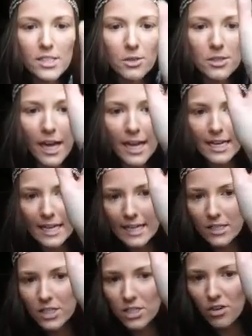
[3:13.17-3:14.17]
tiny,
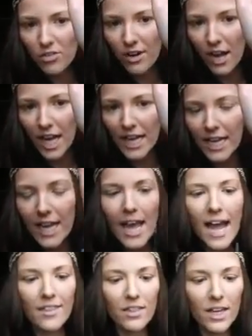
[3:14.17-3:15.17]
it's so fine,
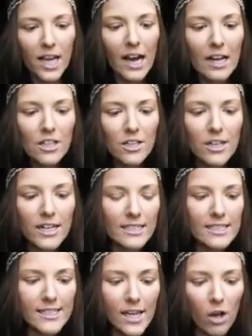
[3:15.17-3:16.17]
and the color
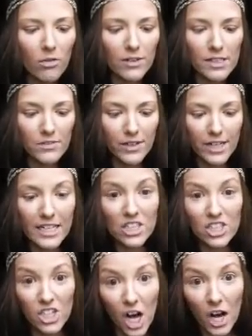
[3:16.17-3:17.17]
itself is very
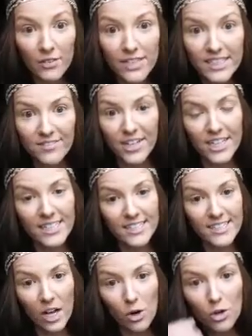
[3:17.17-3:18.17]
soft and very
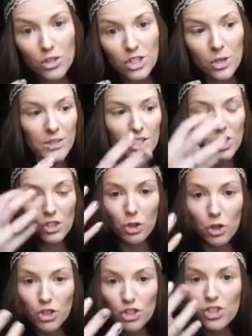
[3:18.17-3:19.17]
subtle, so it just
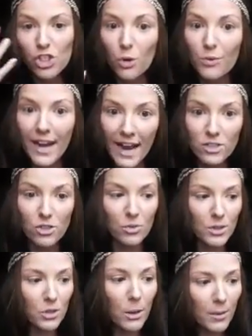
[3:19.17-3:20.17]
looks so natural
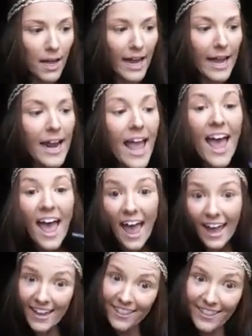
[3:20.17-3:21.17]
when you apply it.
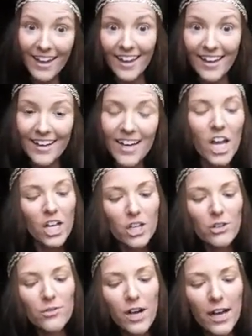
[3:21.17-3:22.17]
And then
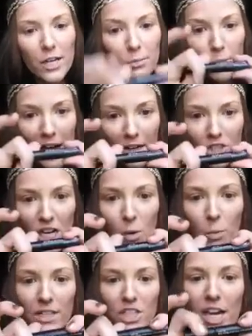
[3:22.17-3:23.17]
you've got your brow
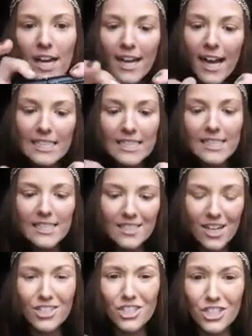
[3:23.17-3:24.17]
gel, which, guys, this is
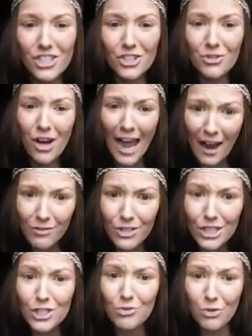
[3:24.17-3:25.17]
not just your
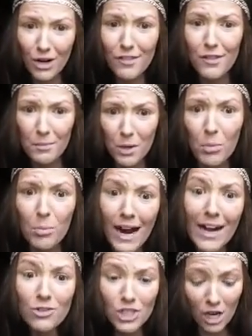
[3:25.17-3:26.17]
average run-of-the-mill
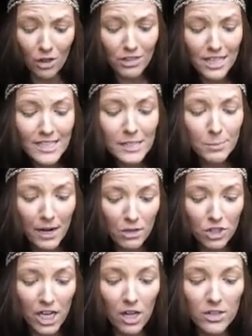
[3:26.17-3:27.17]
brow gel. This brow
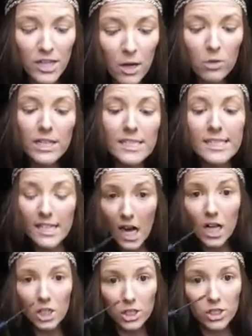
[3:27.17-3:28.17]
gel, not only is it
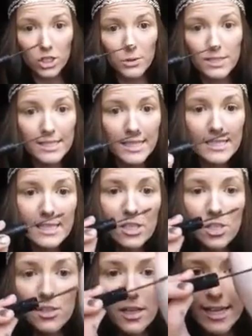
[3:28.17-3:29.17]
colored, so it's tinted,
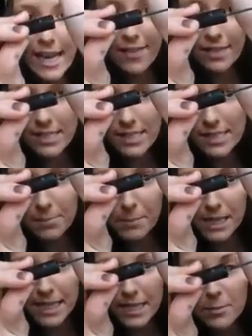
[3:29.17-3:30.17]
so again, this is the
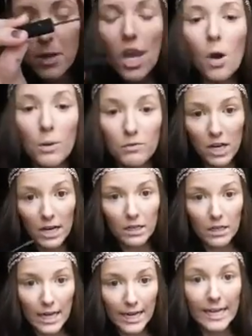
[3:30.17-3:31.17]
medium, we've got a
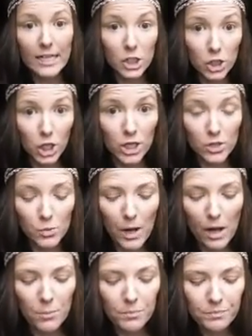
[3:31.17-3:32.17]
light and a dark as
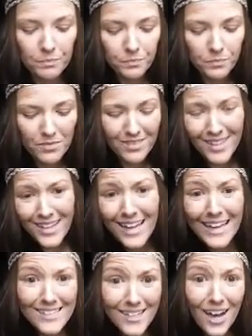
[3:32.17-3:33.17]
well.
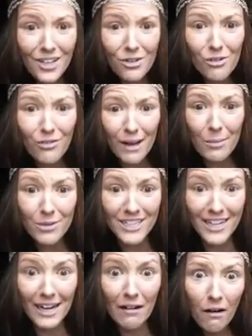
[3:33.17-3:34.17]
It's got little fibers
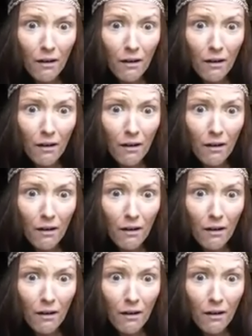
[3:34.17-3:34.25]
in it.